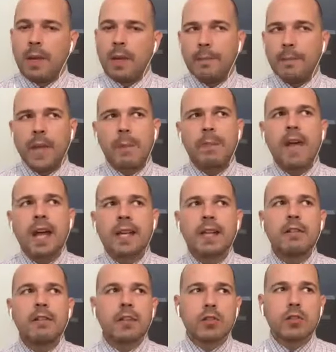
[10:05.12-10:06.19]
I'm not
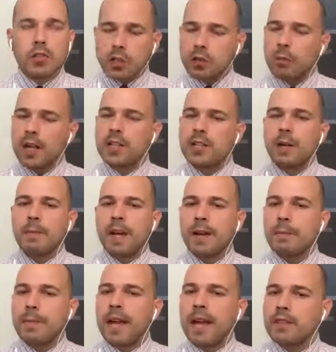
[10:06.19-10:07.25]
hearing too much
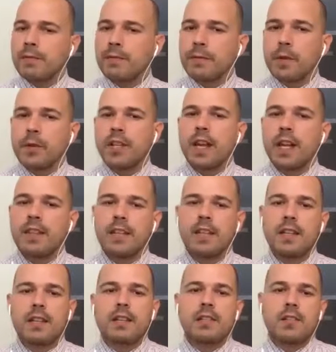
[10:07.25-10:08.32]
about balance and folds, and I think
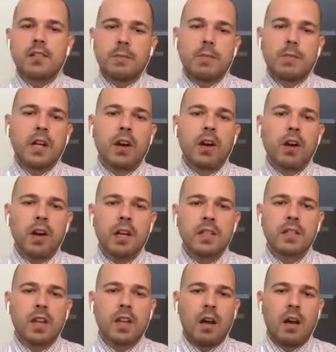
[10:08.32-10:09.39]
it's just
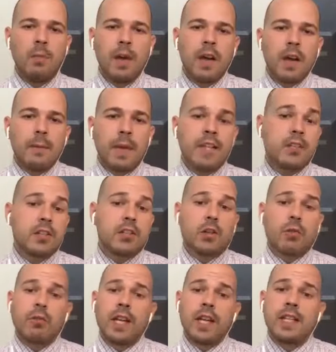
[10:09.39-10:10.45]
because patients
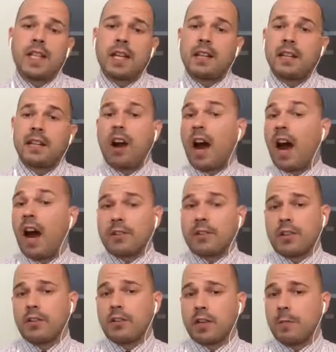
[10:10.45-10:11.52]
don't realize that their eyes are
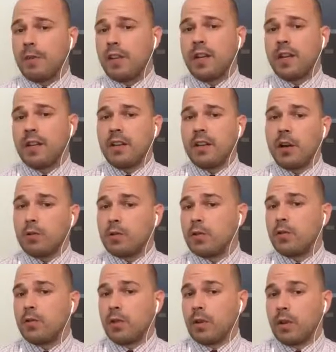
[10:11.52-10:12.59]
contributing,
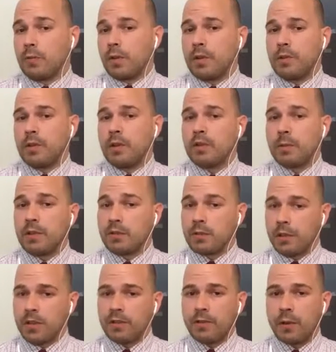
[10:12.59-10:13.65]
could be contributing
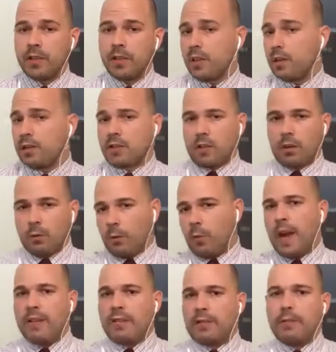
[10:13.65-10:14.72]
to their folds. It's so
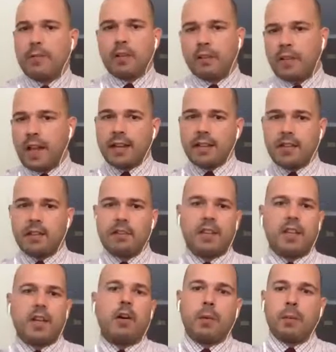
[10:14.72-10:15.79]
away from your legs. You
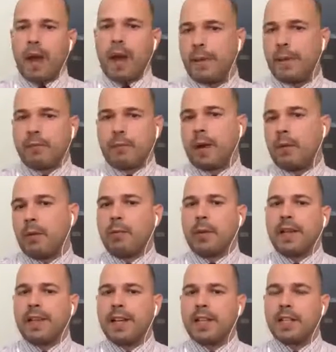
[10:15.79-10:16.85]
think, oh, I probably have a problem with
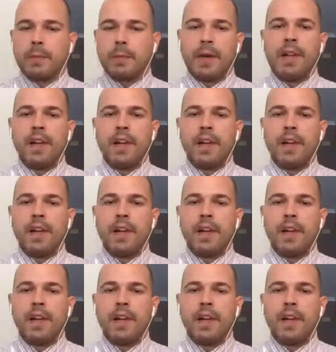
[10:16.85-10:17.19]
my legs, but